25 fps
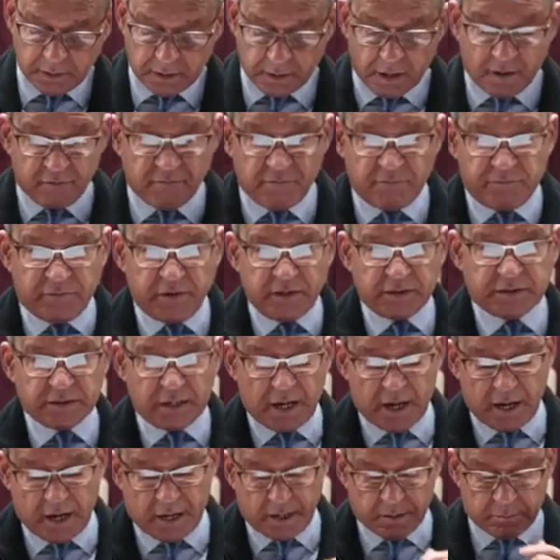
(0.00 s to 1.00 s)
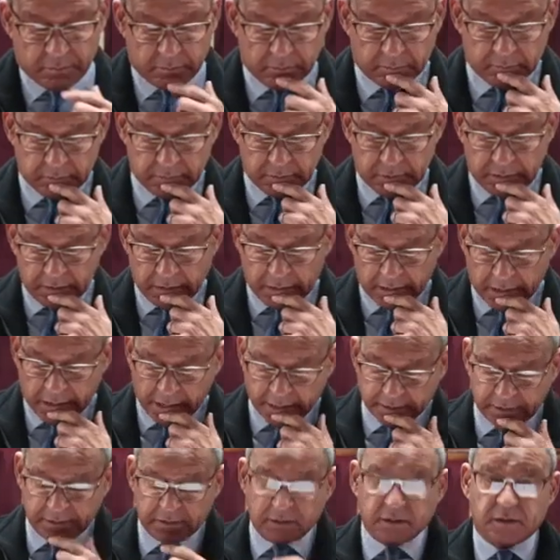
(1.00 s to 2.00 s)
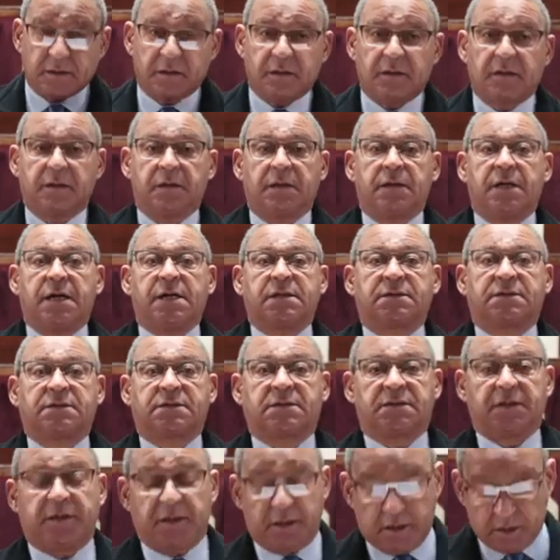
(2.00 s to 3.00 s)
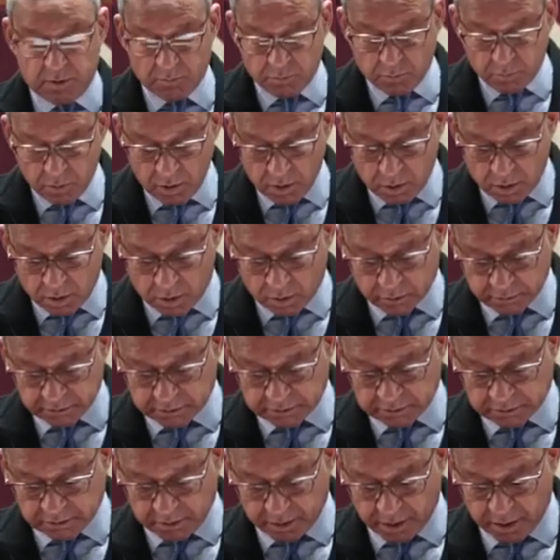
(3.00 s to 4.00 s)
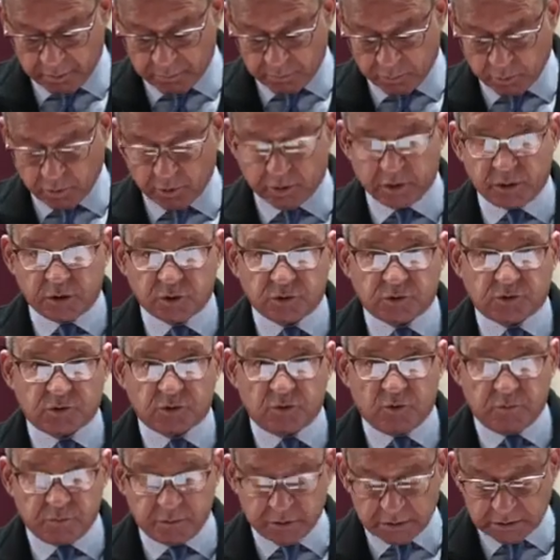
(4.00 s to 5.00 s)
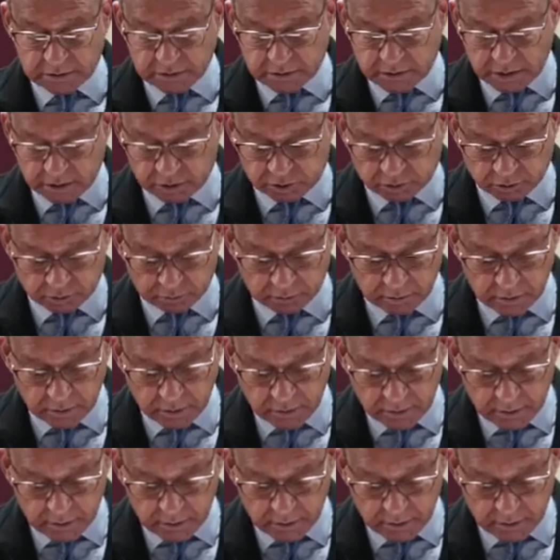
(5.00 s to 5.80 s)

Every time I hear and see him on Skype or in a Zoom discussion,